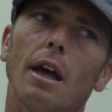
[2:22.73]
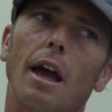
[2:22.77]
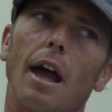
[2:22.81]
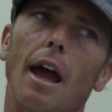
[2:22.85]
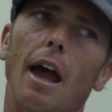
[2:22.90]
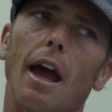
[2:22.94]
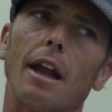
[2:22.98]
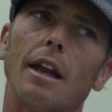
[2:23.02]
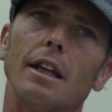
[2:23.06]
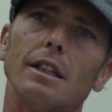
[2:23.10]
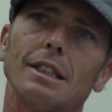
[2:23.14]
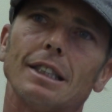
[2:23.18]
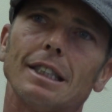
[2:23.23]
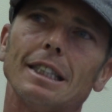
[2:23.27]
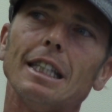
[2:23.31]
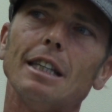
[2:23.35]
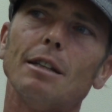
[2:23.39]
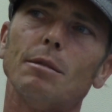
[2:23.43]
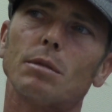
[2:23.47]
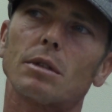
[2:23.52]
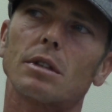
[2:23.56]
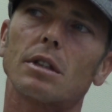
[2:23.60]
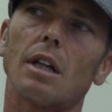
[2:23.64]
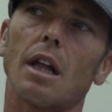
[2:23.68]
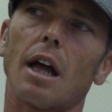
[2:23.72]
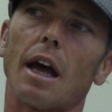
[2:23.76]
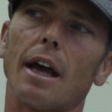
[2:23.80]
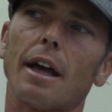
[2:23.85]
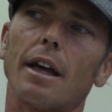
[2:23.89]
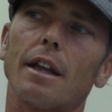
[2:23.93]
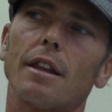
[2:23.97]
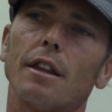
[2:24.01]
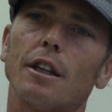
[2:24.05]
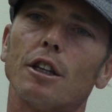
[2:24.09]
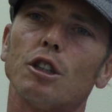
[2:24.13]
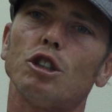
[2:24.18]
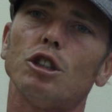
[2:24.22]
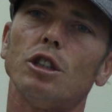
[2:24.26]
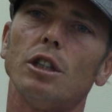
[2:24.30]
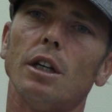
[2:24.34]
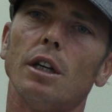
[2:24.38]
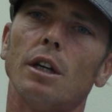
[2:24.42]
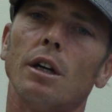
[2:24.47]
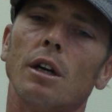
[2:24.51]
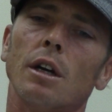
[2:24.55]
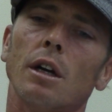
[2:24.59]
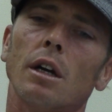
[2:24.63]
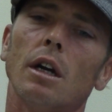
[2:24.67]
And it seems like this
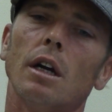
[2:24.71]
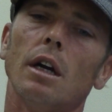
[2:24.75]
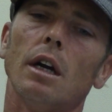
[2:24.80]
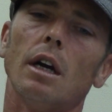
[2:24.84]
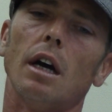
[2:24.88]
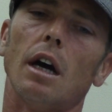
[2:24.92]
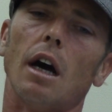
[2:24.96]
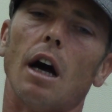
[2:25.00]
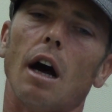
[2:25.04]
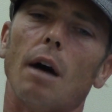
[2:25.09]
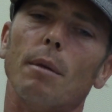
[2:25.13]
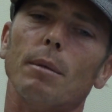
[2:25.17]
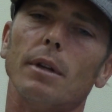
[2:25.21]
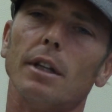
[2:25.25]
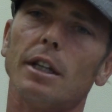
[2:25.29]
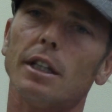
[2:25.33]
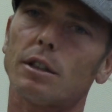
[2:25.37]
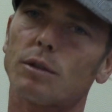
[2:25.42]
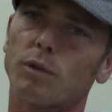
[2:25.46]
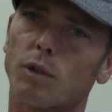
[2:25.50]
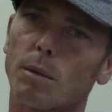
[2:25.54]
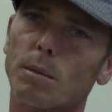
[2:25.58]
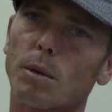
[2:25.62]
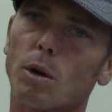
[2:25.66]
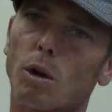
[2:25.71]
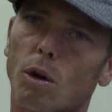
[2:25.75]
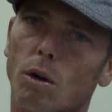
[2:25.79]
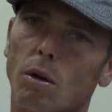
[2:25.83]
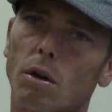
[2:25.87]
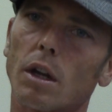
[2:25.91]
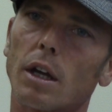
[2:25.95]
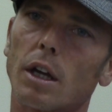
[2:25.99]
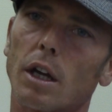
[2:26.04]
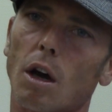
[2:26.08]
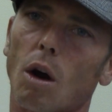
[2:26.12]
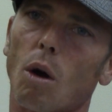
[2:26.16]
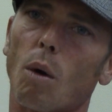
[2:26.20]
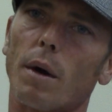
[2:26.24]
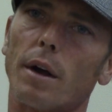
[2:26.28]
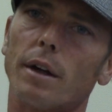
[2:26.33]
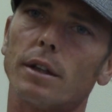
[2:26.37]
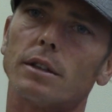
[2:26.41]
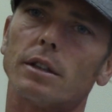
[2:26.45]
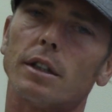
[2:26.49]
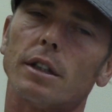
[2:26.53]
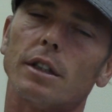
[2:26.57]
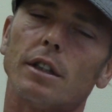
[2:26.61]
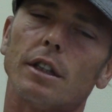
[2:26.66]
year, at least from the early
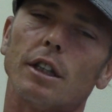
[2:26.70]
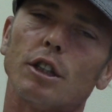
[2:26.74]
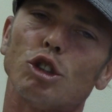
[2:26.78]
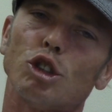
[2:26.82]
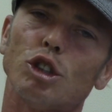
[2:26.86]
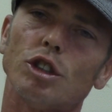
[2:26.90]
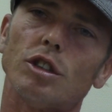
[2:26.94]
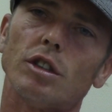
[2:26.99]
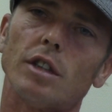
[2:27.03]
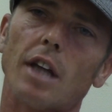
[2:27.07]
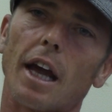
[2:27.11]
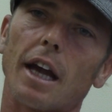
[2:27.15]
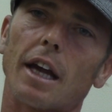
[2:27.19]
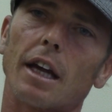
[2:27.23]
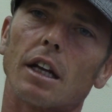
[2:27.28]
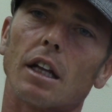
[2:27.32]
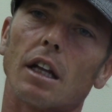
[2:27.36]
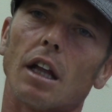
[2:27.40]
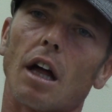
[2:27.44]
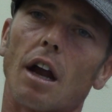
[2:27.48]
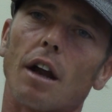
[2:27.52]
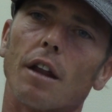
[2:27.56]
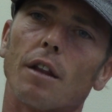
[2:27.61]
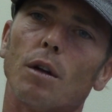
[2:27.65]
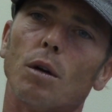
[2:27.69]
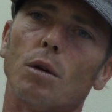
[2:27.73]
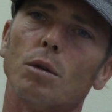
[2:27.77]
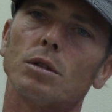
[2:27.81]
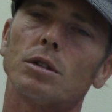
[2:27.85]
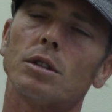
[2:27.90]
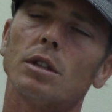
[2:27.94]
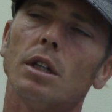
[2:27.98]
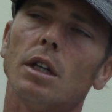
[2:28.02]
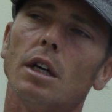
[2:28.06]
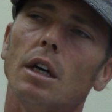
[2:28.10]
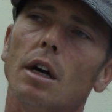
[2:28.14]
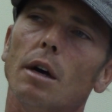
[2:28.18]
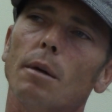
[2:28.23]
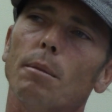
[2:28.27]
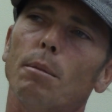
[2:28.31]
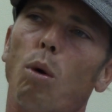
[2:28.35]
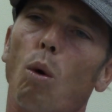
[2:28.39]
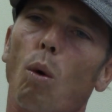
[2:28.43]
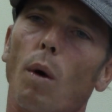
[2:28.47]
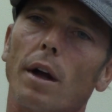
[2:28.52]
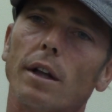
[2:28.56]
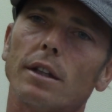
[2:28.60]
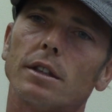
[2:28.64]
goings, that she's taken a lot of those
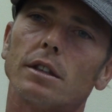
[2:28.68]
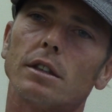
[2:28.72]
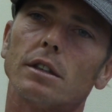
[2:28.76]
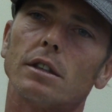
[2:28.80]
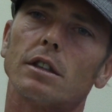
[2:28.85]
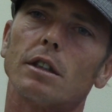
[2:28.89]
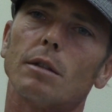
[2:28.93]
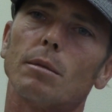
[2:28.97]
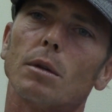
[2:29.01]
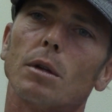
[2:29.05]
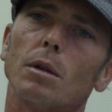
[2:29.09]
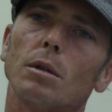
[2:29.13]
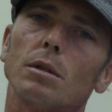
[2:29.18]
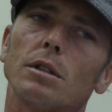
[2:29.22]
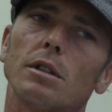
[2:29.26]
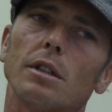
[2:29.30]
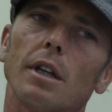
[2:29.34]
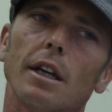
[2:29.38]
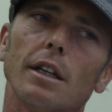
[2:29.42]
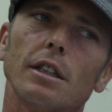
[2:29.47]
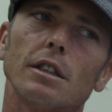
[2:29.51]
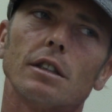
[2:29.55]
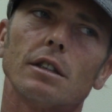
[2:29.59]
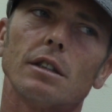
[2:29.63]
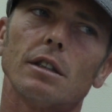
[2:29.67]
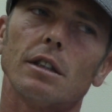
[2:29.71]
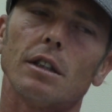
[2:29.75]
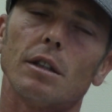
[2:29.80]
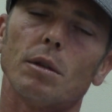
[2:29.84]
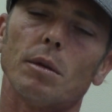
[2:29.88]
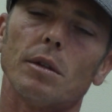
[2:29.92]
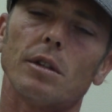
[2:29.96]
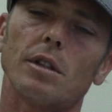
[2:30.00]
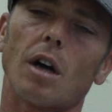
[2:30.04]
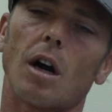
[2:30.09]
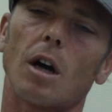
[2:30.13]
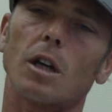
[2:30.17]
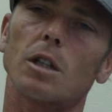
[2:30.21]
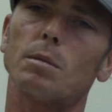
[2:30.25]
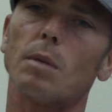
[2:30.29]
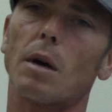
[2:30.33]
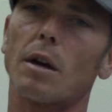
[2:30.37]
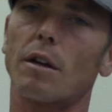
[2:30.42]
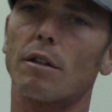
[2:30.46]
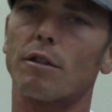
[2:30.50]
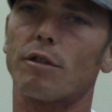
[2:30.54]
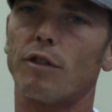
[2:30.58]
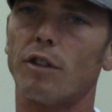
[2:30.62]
points and some of those things that we talked
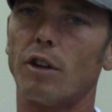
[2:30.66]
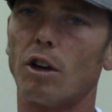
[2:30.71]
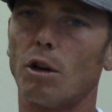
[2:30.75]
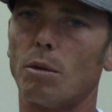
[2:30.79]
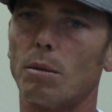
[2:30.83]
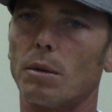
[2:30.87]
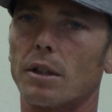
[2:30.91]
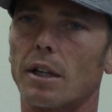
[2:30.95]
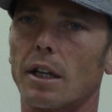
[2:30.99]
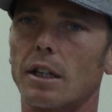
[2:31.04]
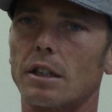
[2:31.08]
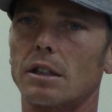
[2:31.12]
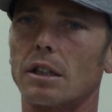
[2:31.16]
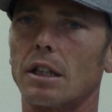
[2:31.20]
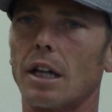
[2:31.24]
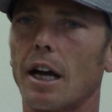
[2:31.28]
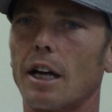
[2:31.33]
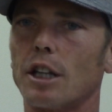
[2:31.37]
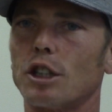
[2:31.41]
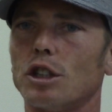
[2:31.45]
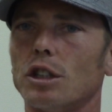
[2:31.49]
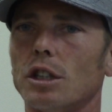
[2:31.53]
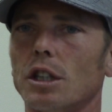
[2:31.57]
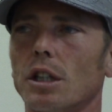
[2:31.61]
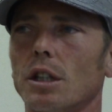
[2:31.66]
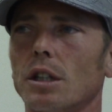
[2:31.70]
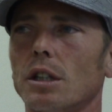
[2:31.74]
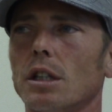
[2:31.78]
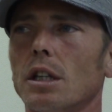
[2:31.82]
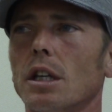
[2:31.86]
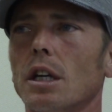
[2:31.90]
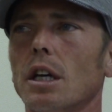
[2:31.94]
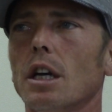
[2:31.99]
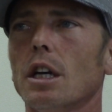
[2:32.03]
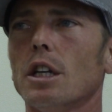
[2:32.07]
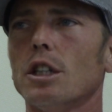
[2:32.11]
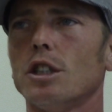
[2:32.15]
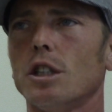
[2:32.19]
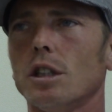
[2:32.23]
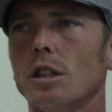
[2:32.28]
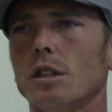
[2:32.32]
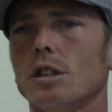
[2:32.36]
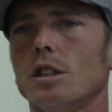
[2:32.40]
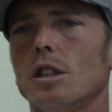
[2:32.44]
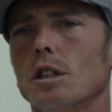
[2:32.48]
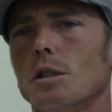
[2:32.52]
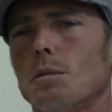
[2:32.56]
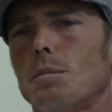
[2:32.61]
about on film and things last year, and
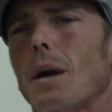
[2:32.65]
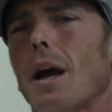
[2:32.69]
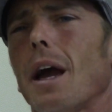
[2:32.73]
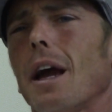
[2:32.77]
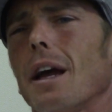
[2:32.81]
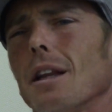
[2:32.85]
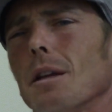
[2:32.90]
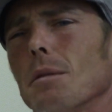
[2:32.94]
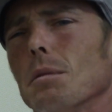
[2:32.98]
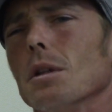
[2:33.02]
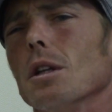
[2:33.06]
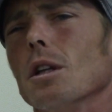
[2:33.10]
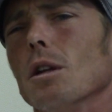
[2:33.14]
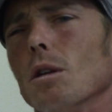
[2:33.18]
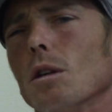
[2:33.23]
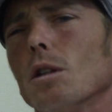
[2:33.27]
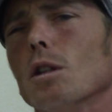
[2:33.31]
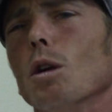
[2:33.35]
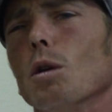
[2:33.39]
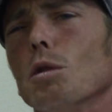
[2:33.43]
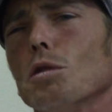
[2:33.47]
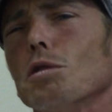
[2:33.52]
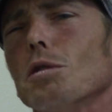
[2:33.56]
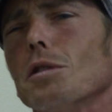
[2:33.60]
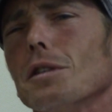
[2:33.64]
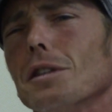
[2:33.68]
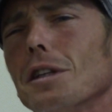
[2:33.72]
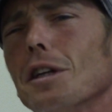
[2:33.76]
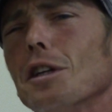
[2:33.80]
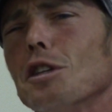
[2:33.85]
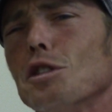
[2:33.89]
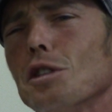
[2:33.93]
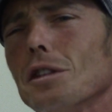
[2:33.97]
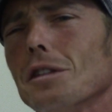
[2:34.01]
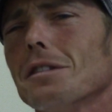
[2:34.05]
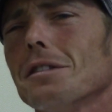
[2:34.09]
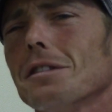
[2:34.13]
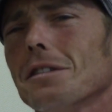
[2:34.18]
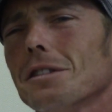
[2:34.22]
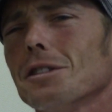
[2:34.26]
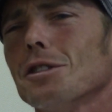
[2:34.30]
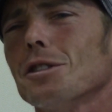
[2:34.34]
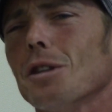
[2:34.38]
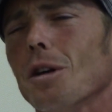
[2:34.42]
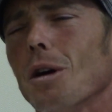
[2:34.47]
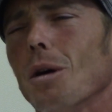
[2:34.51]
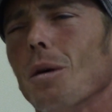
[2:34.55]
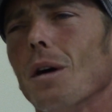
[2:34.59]
she's paying them a little closer attention.
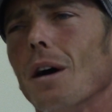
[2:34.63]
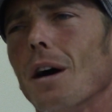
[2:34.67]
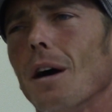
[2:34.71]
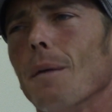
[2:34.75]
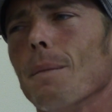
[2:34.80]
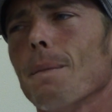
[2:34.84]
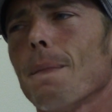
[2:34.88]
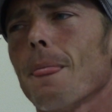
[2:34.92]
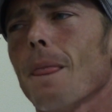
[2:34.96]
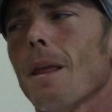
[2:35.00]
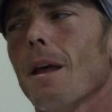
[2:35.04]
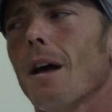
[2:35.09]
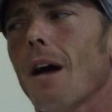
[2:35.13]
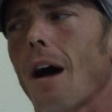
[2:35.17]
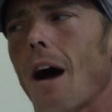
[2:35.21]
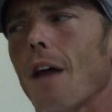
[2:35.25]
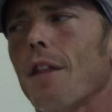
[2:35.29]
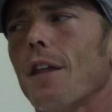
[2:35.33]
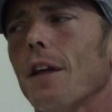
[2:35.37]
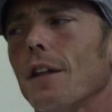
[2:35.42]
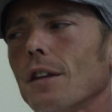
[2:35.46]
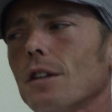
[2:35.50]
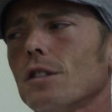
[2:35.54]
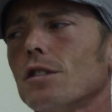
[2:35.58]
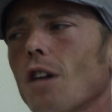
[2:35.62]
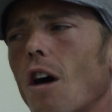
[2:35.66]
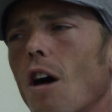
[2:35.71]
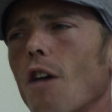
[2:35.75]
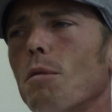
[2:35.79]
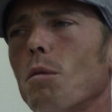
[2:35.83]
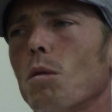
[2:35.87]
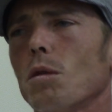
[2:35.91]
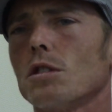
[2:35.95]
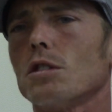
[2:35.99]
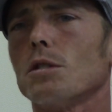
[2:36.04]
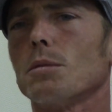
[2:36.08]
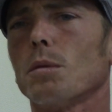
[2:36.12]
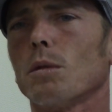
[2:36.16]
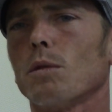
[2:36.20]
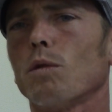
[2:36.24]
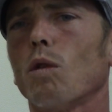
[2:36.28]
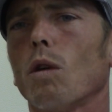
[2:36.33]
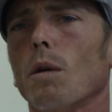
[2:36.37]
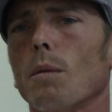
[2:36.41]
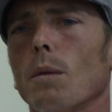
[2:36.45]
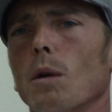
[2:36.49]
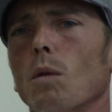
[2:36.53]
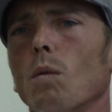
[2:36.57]
So I think the sophomores are
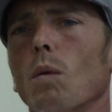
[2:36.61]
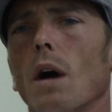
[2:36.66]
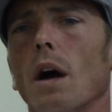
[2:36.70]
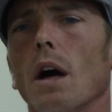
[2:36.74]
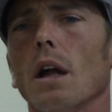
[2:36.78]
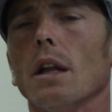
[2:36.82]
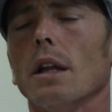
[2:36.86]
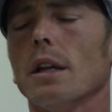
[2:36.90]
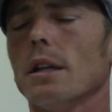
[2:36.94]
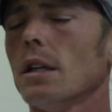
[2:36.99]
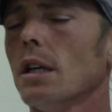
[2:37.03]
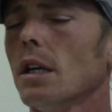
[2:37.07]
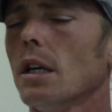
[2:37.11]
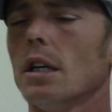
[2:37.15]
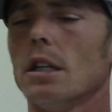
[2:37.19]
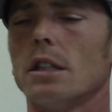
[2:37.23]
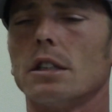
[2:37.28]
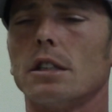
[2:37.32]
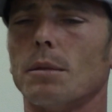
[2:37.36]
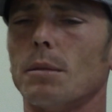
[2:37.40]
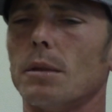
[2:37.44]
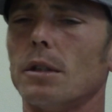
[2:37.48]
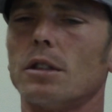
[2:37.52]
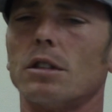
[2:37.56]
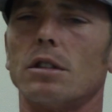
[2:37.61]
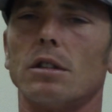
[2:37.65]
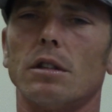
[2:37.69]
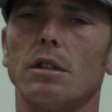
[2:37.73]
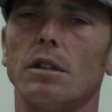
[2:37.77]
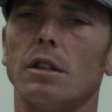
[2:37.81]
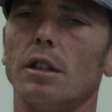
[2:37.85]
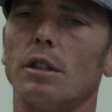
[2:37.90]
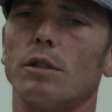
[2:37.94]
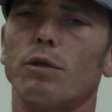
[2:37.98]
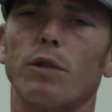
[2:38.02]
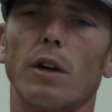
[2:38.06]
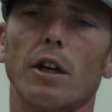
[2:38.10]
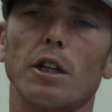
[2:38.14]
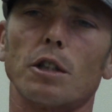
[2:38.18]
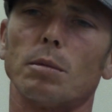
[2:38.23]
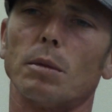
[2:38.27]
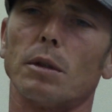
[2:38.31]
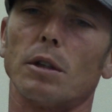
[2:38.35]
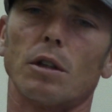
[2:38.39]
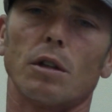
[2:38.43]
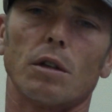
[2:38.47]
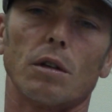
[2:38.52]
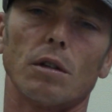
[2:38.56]
performing well, and some of these
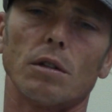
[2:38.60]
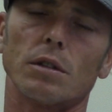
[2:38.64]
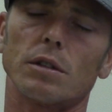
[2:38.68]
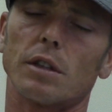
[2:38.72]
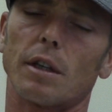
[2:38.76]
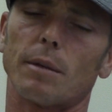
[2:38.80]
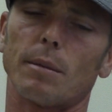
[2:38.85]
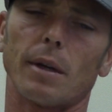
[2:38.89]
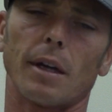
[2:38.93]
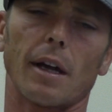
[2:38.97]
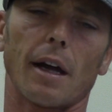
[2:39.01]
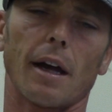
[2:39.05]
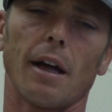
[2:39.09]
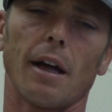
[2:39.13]
freshman girls, I mean,